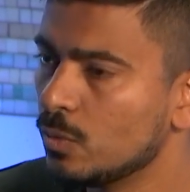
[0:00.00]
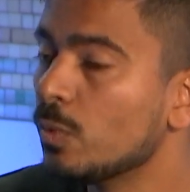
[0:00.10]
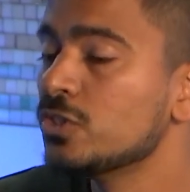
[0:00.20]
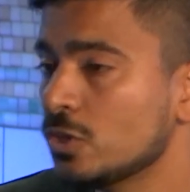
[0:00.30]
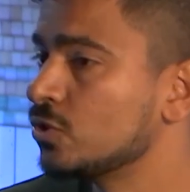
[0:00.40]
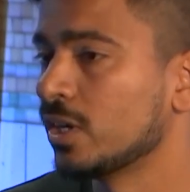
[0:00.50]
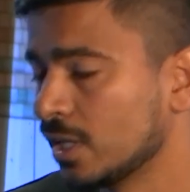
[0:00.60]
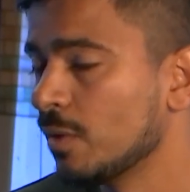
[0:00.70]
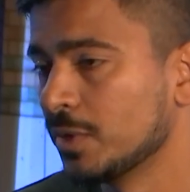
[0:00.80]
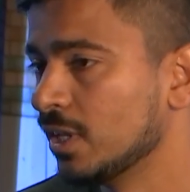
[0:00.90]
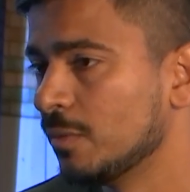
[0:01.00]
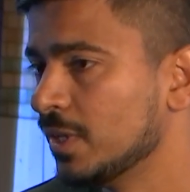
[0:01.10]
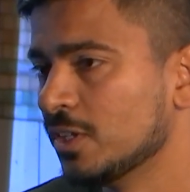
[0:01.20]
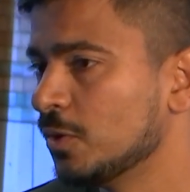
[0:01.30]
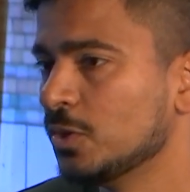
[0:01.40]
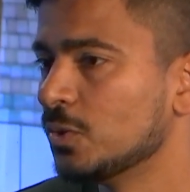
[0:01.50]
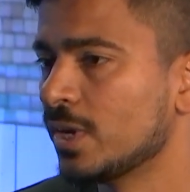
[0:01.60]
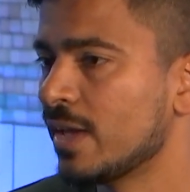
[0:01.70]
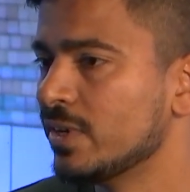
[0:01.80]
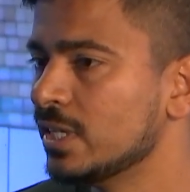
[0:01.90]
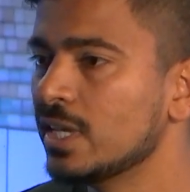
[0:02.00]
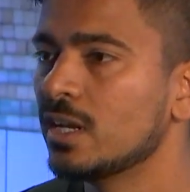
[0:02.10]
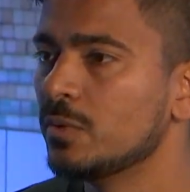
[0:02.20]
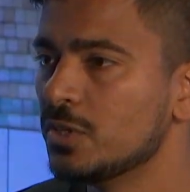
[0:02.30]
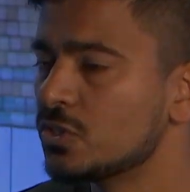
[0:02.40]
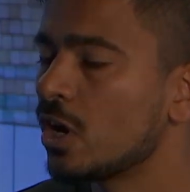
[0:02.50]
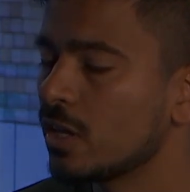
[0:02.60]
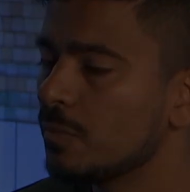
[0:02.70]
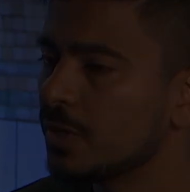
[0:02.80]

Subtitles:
once you start the company. I mean, you don't have any data when you start a